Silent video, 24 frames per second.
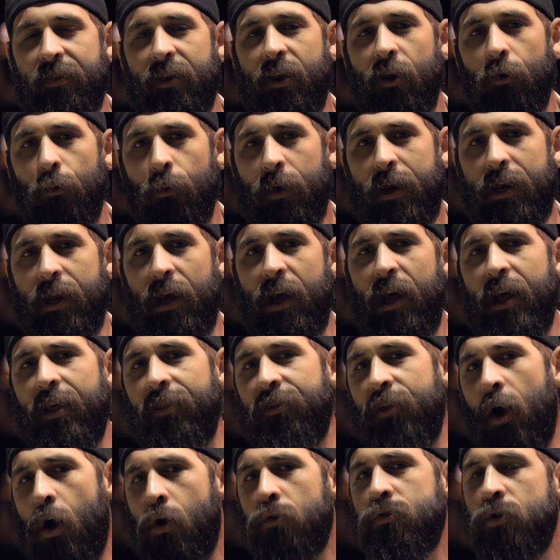the arena,
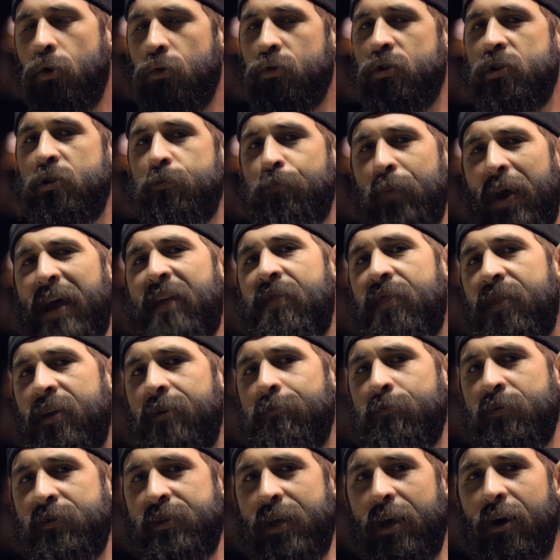those who spend
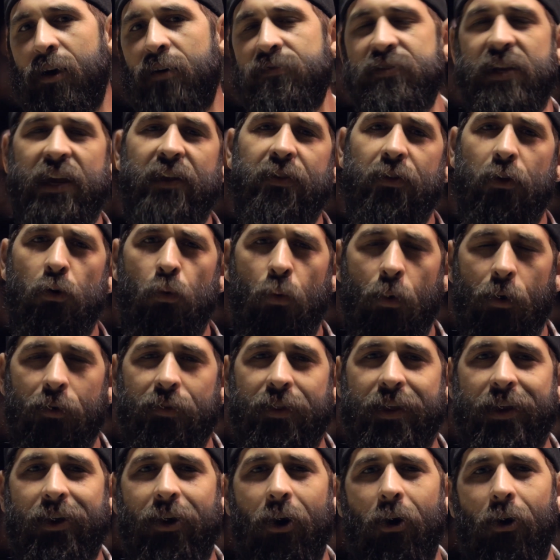themselves in the
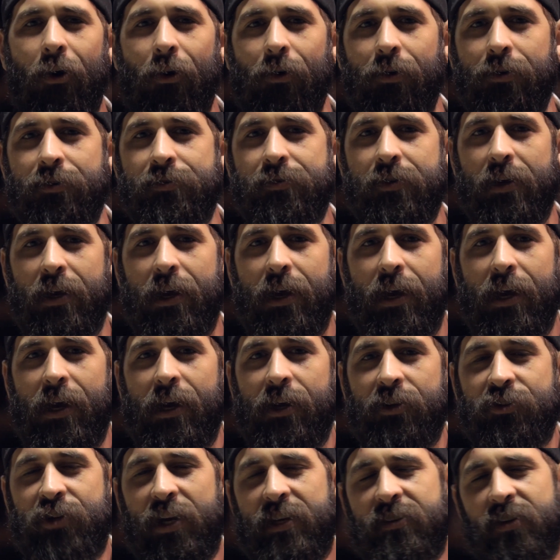worthy cause.
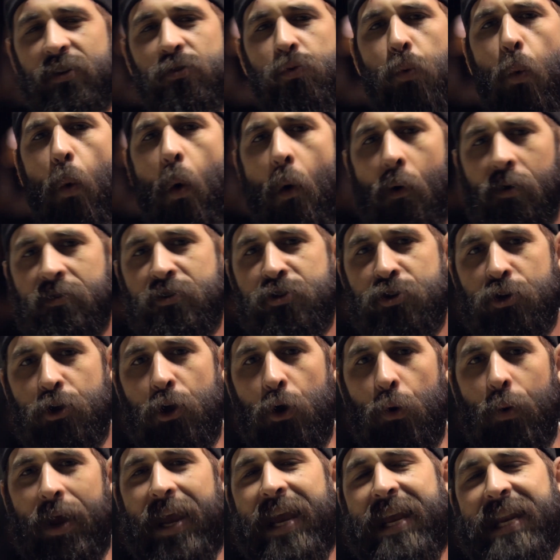Jesus wants
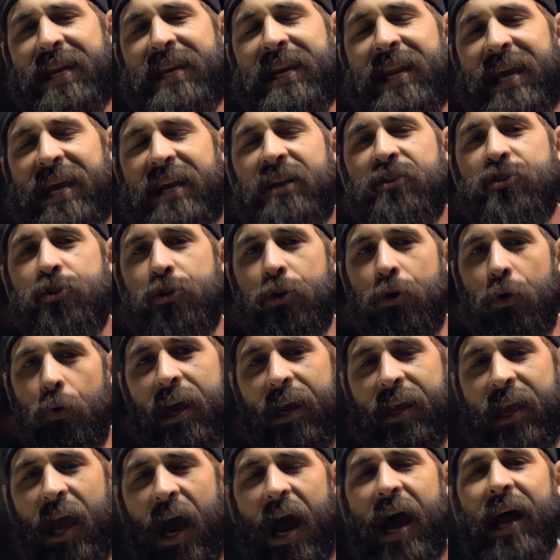you. He needs you.
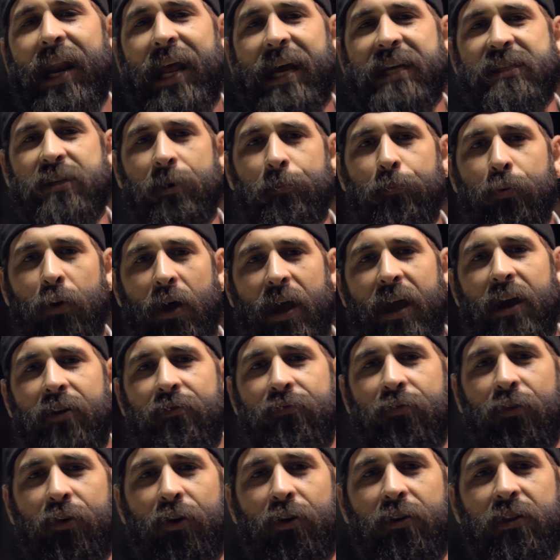God has a plan
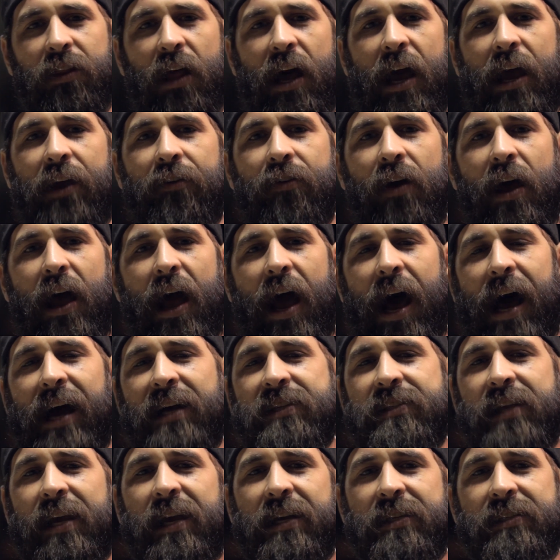for your life.
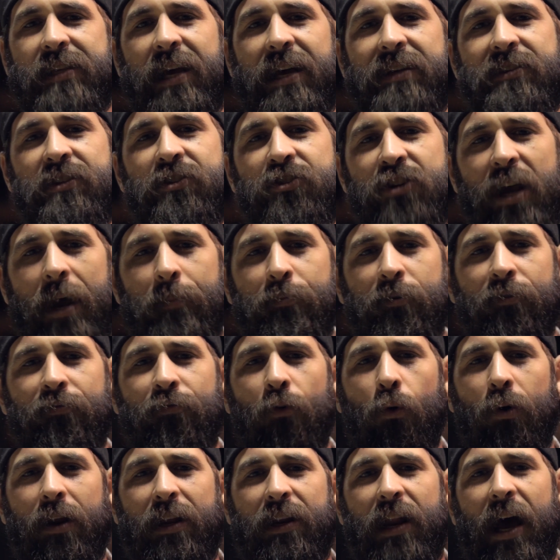Isaiah says in chapter
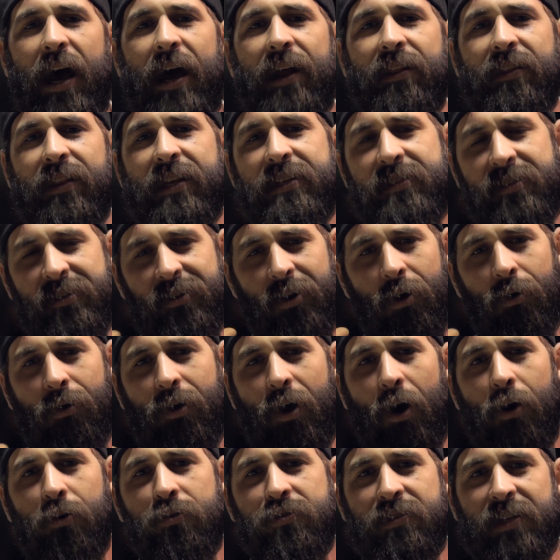49, "Listen, O
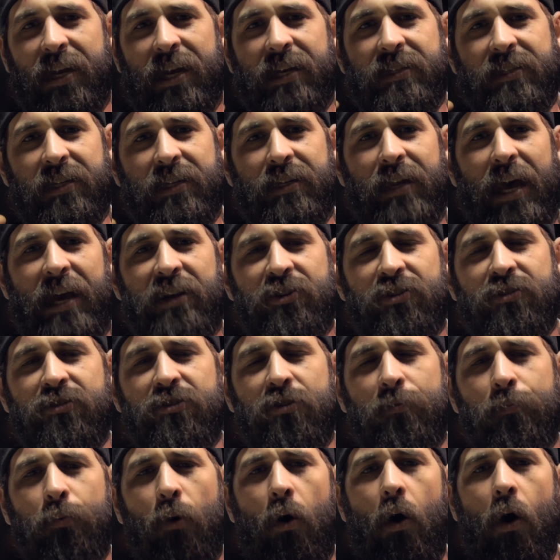coastlands and nations
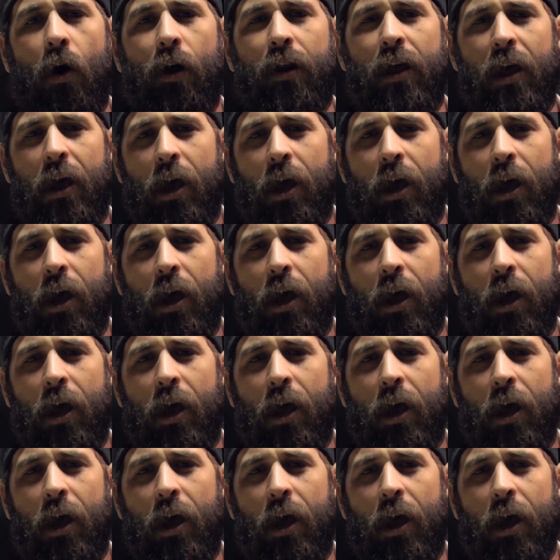abroad,